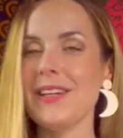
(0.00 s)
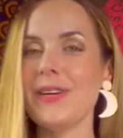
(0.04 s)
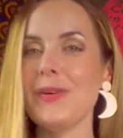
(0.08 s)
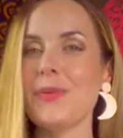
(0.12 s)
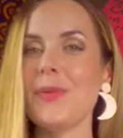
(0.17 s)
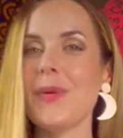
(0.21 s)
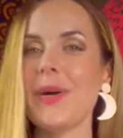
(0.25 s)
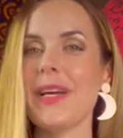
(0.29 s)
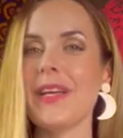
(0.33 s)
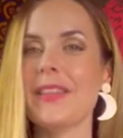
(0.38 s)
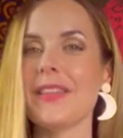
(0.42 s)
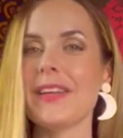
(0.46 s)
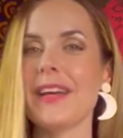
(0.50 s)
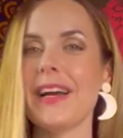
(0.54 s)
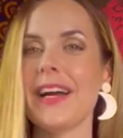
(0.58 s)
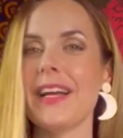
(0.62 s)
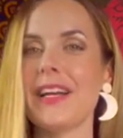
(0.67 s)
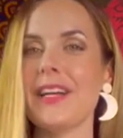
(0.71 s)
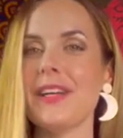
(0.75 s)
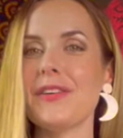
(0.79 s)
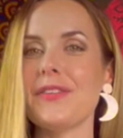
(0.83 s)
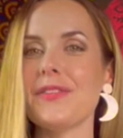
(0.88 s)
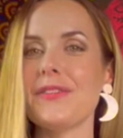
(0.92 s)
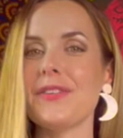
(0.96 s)
with
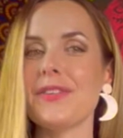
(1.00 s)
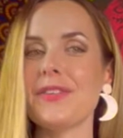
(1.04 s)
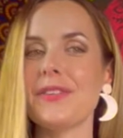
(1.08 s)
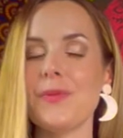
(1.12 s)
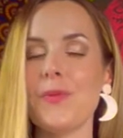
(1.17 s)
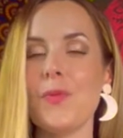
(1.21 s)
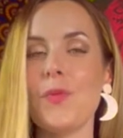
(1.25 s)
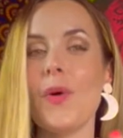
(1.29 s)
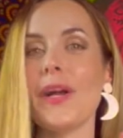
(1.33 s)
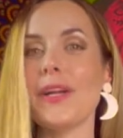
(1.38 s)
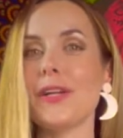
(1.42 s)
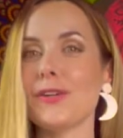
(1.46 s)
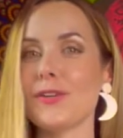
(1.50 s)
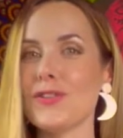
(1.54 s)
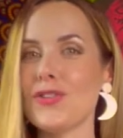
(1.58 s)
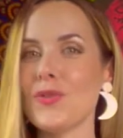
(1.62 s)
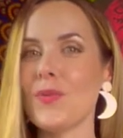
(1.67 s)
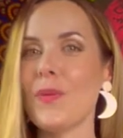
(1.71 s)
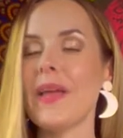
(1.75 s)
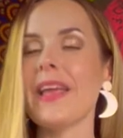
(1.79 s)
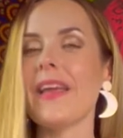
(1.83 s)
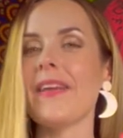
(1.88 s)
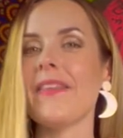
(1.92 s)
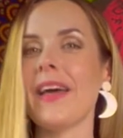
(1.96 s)
kind of what you're
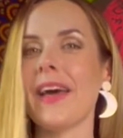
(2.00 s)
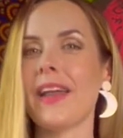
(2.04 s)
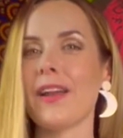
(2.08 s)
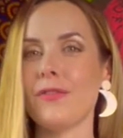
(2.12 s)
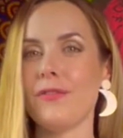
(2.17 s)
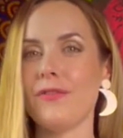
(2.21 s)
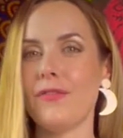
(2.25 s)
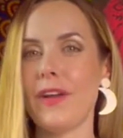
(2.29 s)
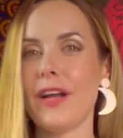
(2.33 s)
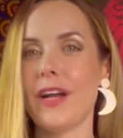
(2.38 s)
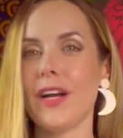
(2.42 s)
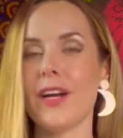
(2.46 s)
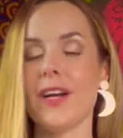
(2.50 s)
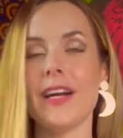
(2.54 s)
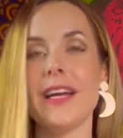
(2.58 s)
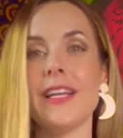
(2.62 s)
doing in that affair,